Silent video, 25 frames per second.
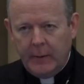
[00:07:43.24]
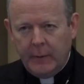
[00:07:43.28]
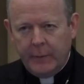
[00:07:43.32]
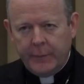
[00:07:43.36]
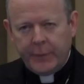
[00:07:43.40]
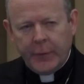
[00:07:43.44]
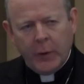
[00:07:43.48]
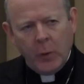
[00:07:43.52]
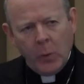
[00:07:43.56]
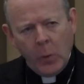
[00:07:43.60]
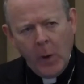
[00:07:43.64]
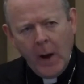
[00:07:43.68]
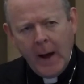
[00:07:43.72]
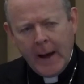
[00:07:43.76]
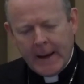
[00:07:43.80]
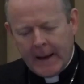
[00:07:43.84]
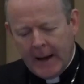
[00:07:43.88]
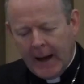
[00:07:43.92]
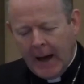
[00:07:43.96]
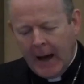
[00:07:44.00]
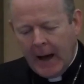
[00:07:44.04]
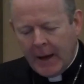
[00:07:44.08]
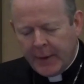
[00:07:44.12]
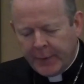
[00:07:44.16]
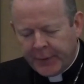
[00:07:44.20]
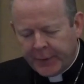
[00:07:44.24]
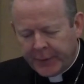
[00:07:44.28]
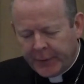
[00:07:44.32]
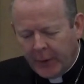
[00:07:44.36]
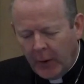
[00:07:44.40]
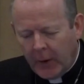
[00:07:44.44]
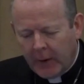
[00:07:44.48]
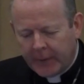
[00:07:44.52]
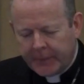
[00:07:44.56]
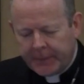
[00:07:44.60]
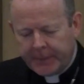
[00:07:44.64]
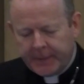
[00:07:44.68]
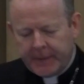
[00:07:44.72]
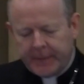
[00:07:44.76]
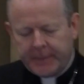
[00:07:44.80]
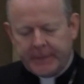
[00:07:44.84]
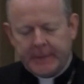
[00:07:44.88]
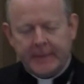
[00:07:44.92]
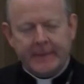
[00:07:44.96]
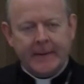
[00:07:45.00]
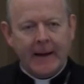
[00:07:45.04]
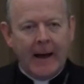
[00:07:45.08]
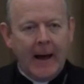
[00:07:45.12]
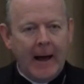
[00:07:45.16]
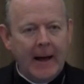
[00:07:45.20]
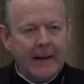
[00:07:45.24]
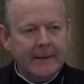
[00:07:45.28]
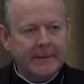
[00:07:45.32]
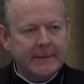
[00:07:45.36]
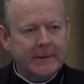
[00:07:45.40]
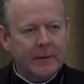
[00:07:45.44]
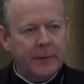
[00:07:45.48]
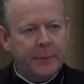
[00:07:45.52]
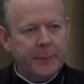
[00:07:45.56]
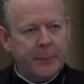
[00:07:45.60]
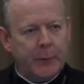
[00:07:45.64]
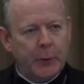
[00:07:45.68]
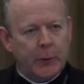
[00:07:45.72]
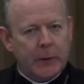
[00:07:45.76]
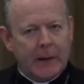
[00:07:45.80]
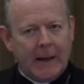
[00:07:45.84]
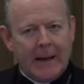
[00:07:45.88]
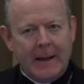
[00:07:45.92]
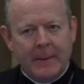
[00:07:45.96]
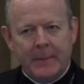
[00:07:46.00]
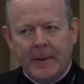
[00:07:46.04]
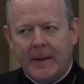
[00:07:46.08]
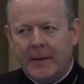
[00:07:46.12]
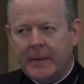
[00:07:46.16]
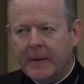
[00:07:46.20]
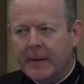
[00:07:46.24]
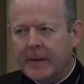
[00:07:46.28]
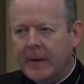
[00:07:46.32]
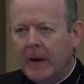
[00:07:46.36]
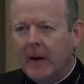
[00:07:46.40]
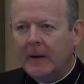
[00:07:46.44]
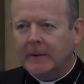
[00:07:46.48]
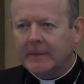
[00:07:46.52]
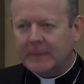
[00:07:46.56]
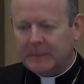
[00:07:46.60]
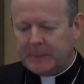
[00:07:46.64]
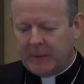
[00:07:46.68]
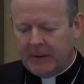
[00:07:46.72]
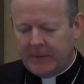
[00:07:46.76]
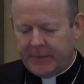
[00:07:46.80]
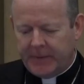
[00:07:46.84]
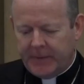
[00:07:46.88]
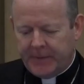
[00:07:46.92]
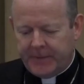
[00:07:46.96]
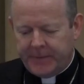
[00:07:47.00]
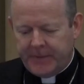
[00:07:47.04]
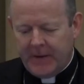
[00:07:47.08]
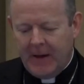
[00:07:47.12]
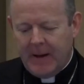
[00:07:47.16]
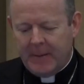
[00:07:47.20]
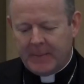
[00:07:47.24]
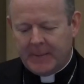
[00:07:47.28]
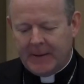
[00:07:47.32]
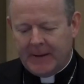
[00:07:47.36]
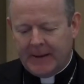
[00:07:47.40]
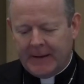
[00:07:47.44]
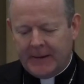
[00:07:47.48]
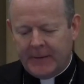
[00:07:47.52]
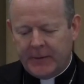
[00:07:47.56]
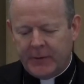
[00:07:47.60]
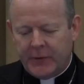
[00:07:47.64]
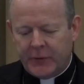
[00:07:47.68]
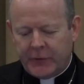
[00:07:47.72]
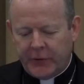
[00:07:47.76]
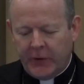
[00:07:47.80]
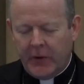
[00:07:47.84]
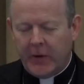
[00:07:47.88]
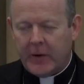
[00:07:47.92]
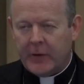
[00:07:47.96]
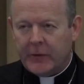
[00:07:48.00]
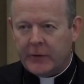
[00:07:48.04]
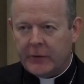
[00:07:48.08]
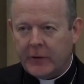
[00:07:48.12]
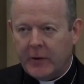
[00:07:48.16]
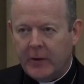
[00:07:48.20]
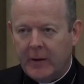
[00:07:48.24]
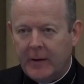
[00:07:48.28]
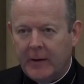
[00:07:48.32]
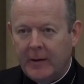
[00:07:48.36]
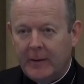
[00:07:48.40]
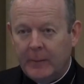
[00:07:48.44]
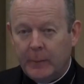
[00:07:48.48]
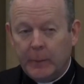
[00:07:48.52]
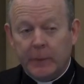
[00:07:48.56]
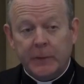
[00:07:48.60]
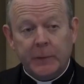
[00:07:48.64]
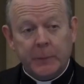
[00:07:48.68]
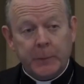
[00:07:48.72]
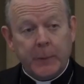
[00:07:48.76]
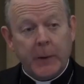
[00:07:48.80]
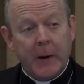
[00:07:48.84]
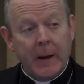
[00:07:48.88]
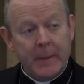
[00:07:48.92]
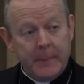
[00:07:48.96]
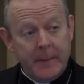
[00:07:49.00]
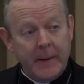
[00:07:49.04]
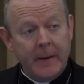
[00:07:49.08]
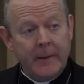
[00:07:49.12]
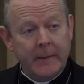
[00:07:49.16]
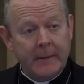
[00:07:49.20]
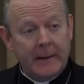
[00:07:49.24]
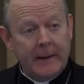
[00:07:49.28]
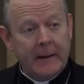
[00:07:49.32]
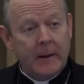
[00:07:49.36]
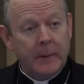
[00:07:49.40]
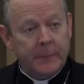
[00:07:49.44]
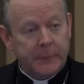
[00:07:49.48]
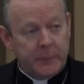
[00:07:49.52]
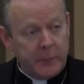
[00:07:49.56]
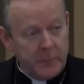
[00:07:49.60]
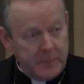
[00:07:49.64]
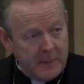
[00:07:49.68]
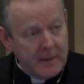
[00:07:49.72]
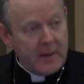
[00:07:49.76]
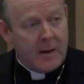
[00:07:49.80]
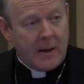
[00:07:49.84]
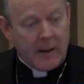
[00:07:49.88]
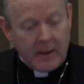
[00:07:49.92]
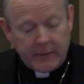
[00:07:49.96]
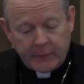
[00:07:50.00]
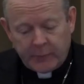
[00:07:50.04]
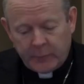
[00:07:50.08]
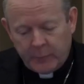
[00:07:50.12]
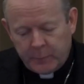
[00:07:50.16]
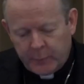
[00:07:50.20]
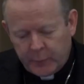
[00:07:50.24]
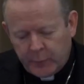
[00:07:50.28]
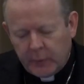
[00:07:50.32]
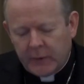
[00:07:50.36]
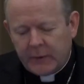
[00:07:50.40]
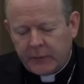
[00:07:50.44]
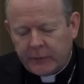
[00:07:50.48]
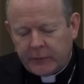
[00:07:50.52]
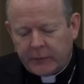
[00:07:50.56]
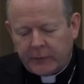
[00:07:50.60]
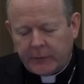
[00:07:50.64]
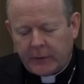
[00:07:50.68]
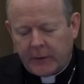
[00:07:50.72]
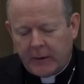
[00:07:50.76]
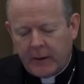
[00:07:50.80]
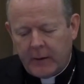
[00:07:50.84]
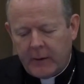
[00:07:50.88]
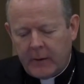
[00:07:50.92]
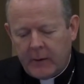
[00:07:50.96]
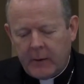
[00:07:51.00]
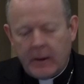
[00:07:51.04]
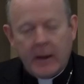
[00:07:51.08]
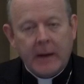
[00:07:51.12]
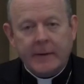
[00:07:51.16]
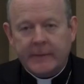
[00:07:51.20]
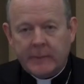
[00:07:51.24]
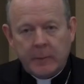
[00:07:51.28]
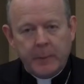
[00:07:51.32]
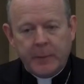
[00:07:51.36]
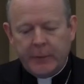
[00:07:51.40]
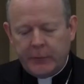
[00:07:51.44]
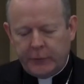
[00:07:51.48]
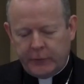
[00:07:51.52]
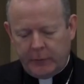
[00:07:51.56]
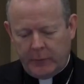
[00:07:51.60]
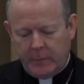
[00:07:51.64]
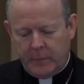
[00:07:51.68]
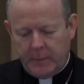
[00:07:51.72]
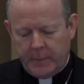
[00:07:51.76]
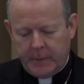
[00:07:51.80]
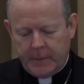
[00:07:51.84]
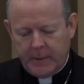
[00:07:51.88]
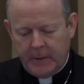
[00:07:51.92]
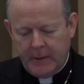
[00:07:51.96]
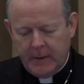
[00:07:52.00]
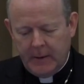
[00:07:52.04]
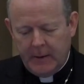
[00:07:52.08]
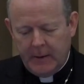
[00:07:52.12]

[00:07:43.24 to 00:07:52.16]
For a while, I thought that the task of proclaiming the gospel of the family in the church was primarily up to me as a priest, as a bishop.